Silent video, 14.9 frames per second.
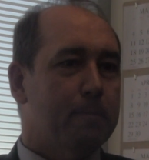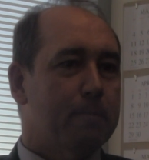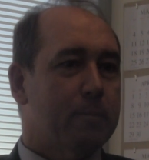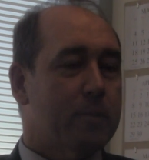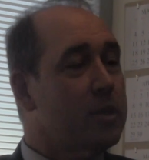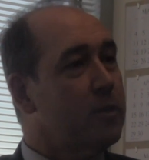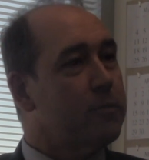
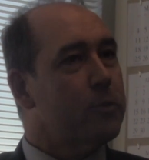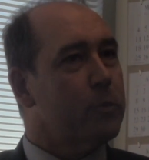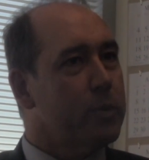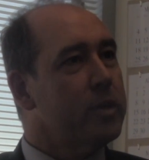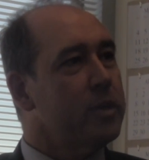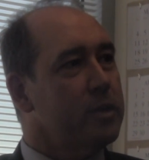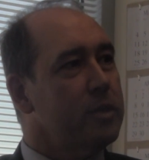it's a different
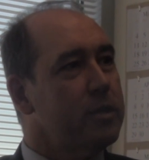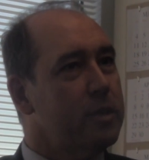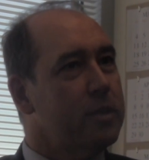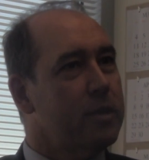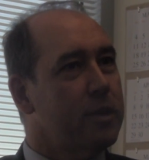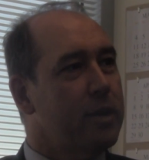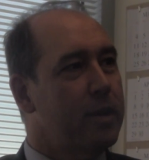world,
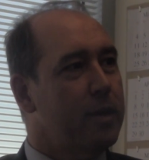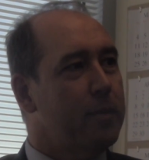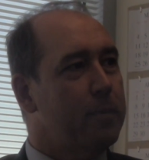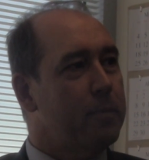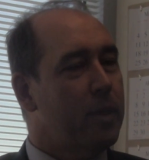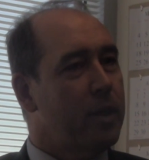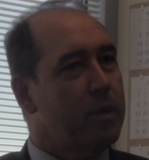
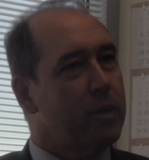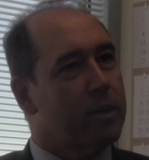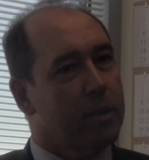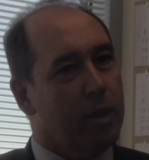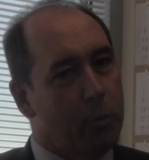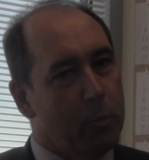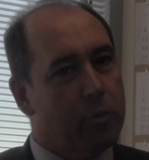and
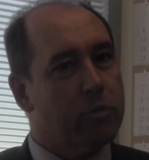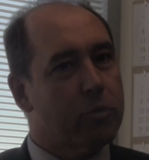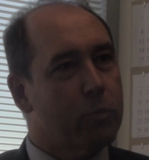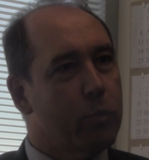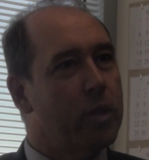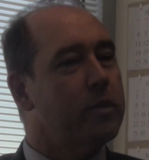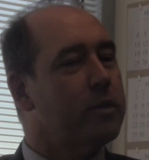almost
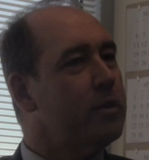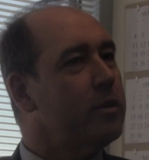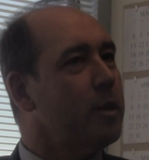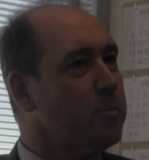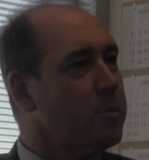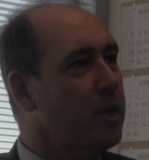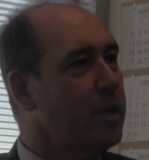one turned
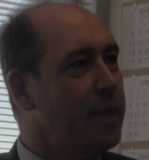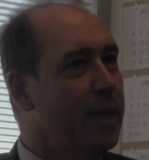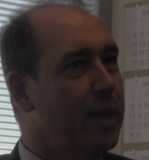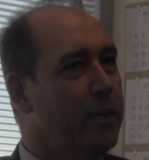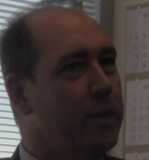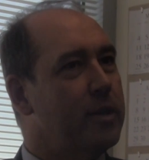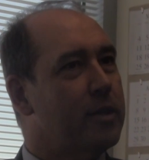upside
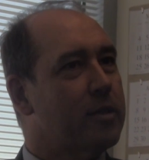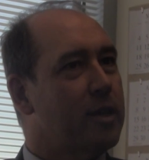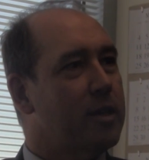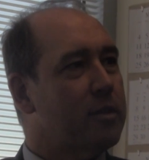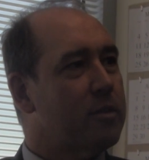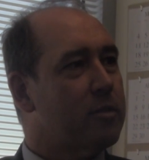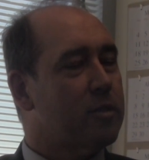down in the
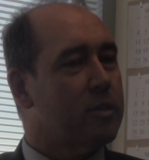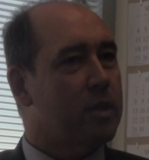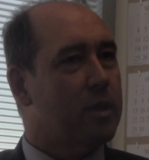sense.